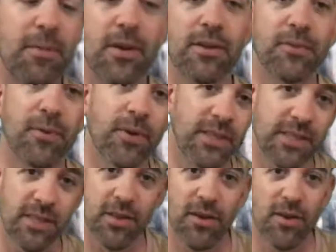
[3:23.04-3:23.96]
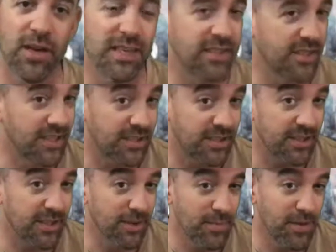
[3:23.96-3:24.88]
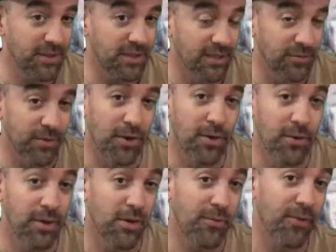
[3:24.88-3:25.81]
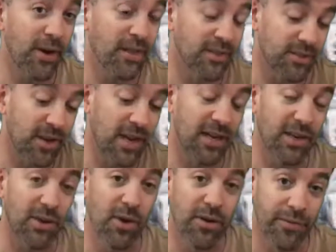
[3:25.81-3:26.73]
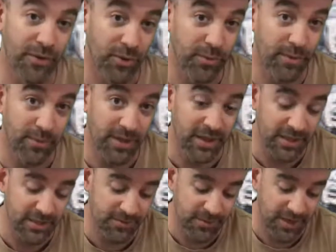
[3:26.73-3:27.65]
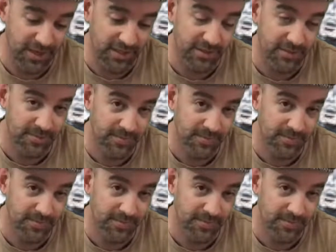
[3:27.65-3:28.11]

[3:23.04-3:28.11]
goes for as long as it is still amusing for you and your friends to argue over who would win these fights.